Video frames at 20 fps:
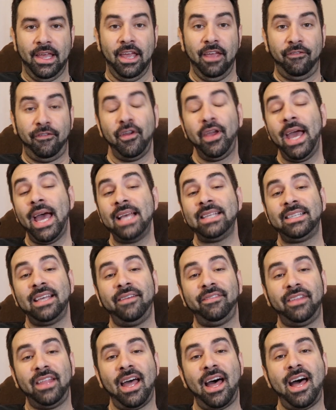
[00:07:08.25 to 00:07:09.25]
If you guys
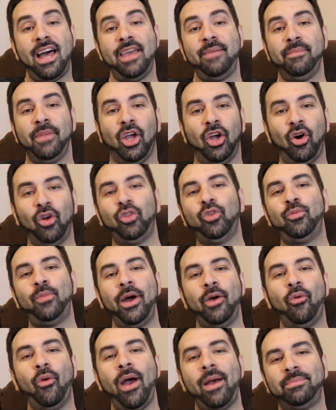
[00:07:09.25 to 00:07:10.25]
have time, go to
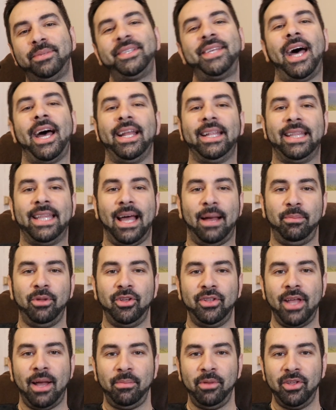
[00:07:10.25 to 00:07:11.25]
my website
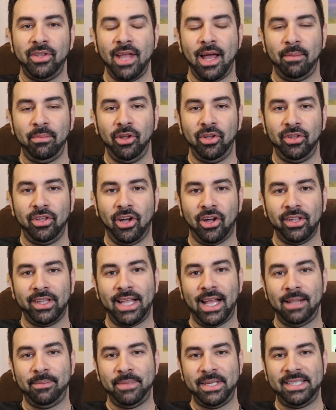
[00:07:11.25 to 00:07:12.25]

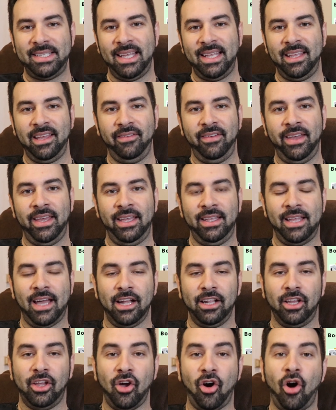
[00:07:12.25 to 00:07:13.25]

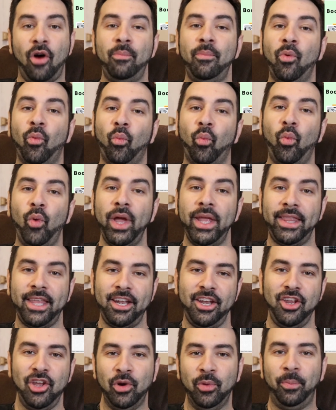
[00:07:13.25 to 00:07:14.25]
www.albezedv.com with
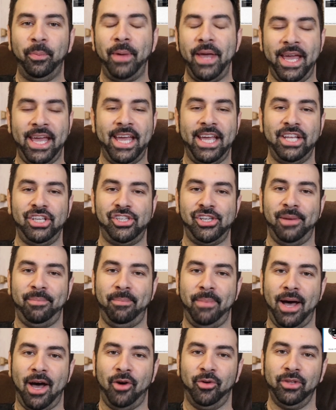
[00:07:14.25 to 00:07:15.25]
a new page
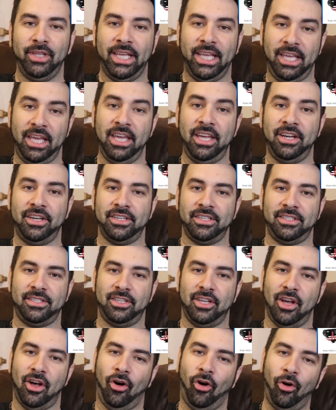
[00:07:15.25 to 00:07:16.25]
about
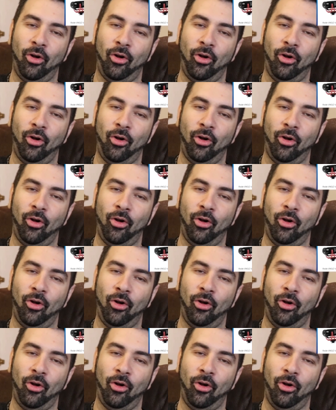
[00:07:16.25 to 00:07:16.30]
gears.